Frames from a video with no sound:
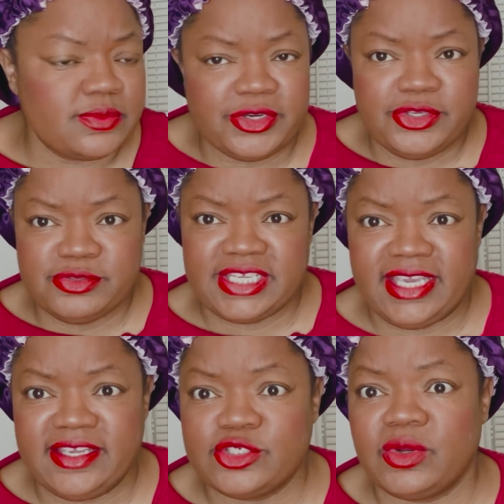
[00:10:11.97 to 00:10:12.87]
What do you
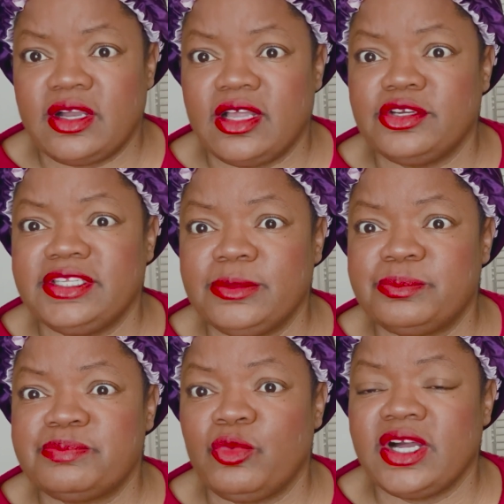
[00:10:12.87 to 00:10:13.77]
change? What color
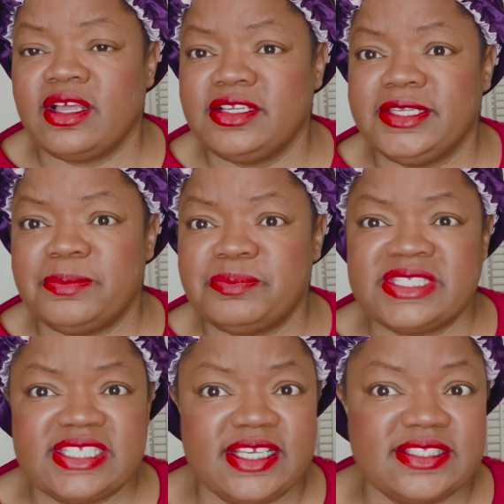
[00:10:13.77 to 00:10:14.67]

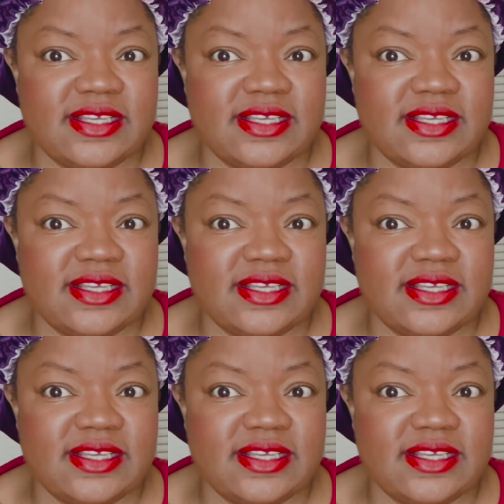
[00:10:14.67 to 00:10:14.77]
lipsticks